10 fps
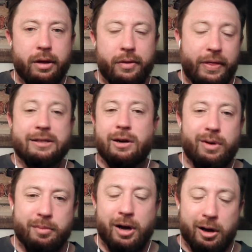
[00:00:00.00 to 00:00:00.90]
That's not what
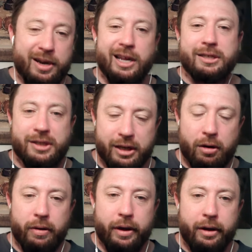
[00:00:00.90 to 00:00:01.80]
I'm talking about
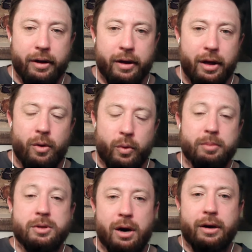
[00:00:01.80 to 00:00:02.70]
necessarily. What I'm
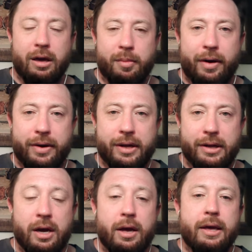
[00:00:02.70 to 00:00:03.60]
talking about is
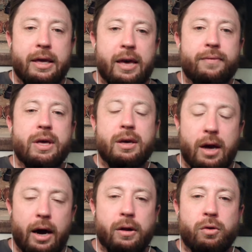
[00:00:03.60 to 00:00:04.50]
giving
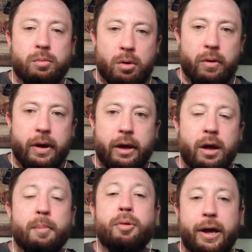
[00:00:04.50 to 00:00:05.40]
Kyler Murray
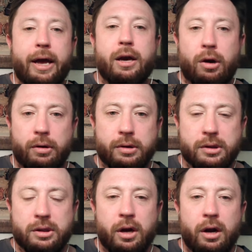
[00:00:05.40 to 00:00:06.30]
play
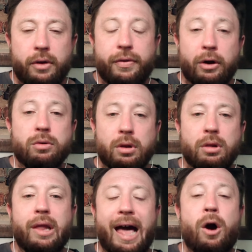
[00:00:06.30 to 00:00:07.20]
calls that'll
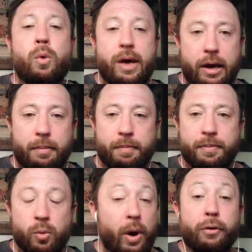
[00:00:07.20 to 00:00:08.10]
allow him,
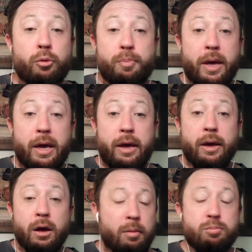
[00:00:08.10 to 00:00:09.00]
whether it be
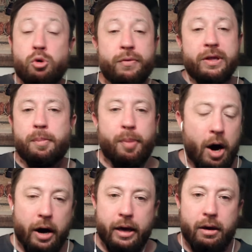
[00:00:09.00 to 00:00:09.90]
moving the
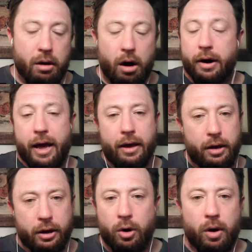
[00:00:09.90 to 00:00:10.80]
pocket on
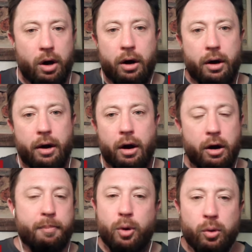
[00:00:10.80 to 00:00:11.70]

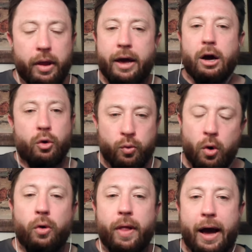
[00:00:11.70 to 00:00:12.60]
a bootleg, on a
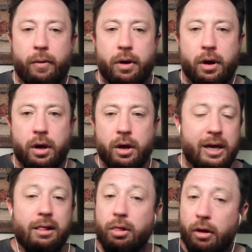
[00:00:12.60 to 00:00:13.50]
rollout. He
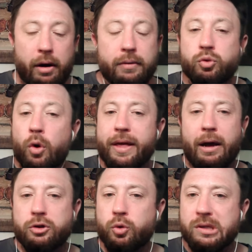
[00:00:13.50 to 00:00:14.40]
loves rolling
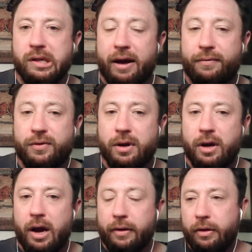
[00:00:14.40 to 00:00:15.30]
out to his left
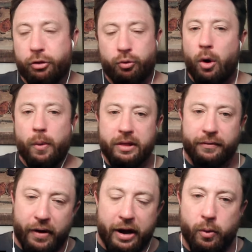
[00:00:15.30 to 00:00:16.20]
and then throwing the
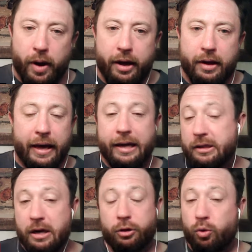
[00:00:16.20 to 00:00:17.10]
fadeaway. Like, it's
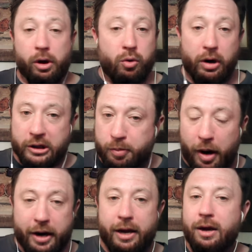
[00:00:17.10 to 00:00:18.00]
not throwing across his
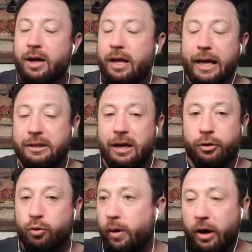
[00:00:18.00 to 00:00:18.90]
body. It's not
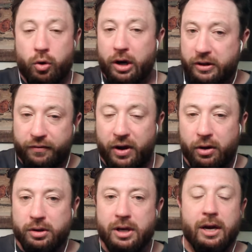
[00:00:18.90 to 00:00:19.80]
throwing across the
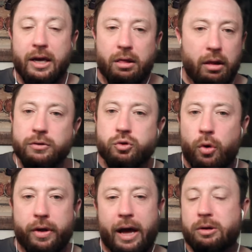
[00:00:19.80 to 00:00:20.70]
field. He loves
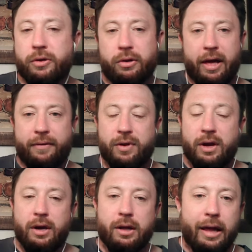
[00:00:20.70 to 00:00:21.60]
rolling out to the left.
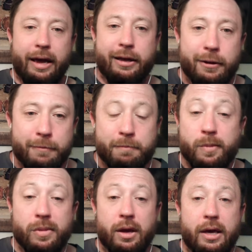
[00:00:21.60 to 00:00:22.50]
Like,
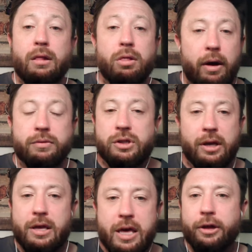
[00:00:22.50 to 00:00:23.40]

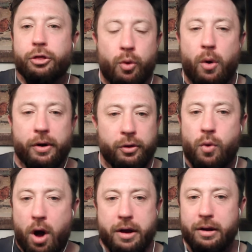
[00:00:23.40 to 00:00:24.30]
he can throw on the
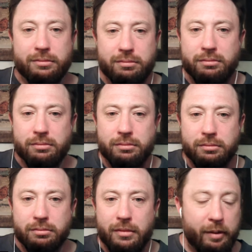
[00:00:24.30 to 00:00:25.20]
run
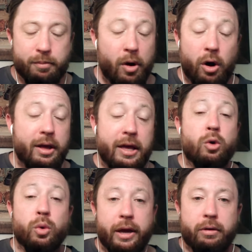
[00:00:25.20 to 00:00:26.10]
and
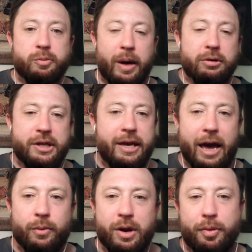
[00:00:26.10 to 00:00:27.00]
equally or as better as he can
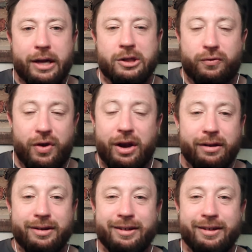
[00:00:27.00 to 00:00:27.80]
when he plants his feet.